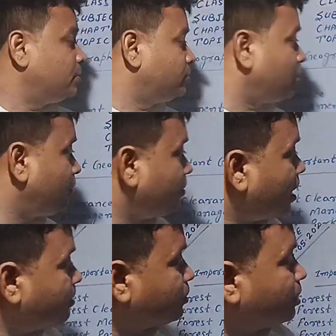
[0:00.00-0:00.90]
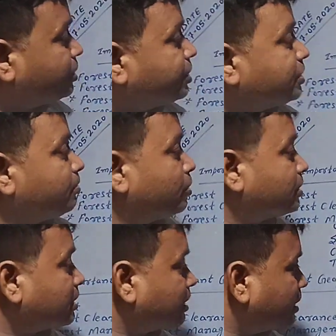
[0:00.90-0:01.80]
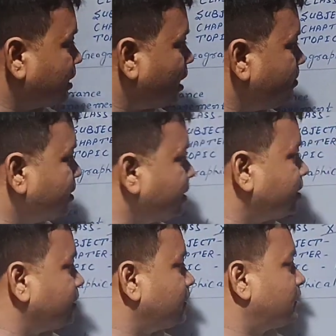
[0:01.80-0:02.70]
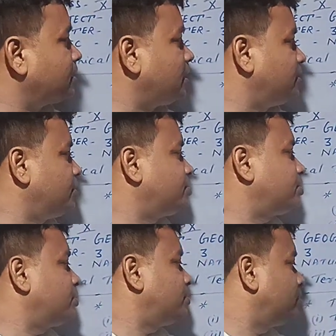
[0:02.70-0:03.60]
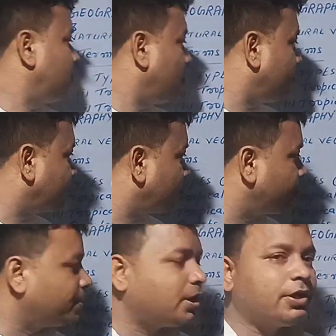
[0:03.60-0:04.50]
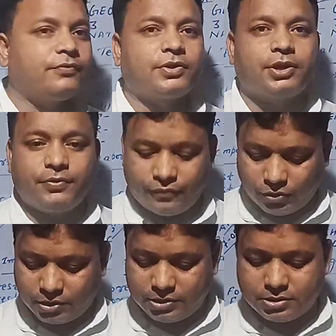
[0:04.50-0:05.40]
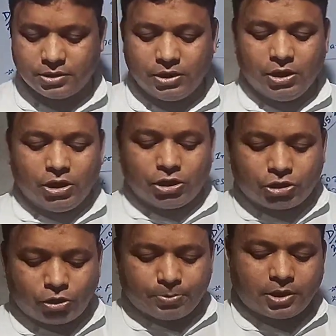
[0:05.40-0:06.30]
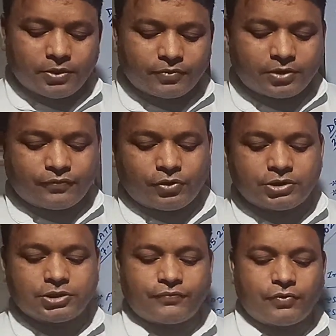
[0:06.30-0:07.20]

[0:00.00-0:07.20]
Now I am going to teach about climatic condition of tropical evergreen forest. Tropical evergreen forests are